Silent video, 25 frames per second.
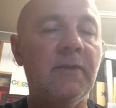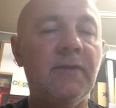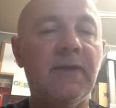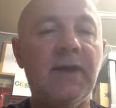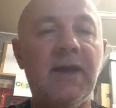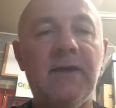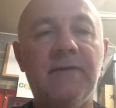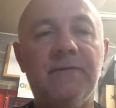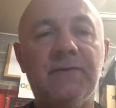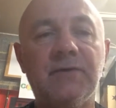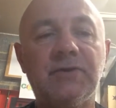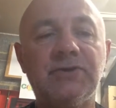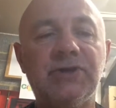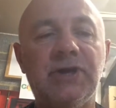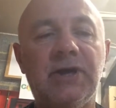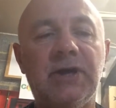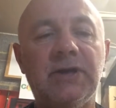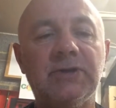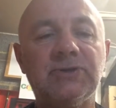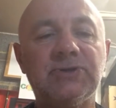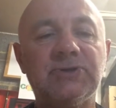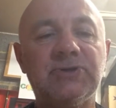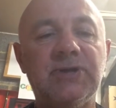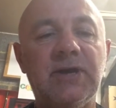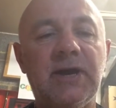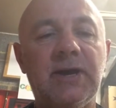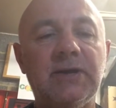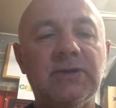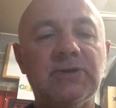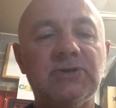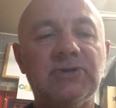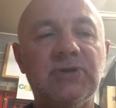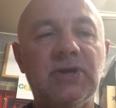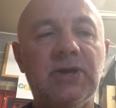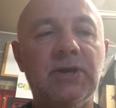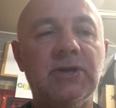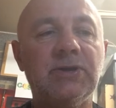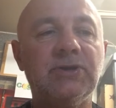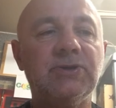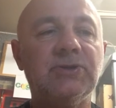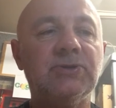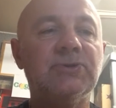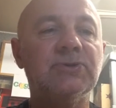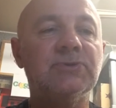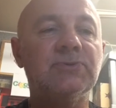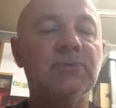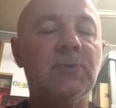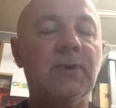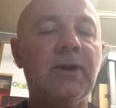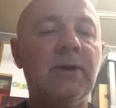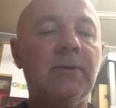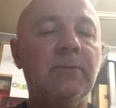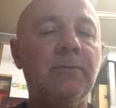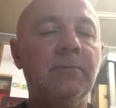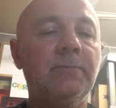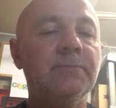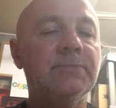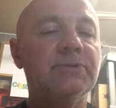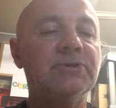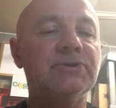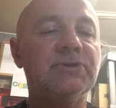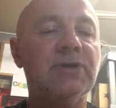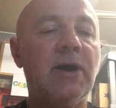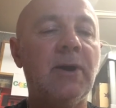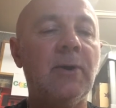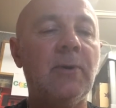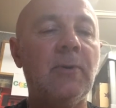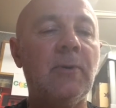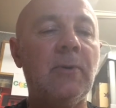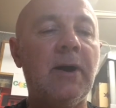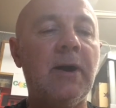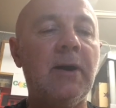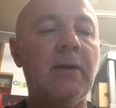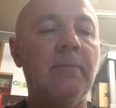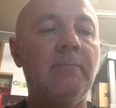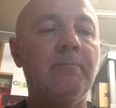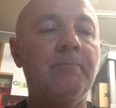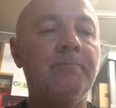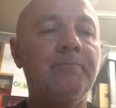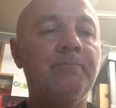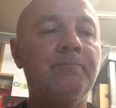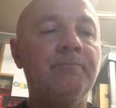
they have the chargers down in Siggy Juice as well. So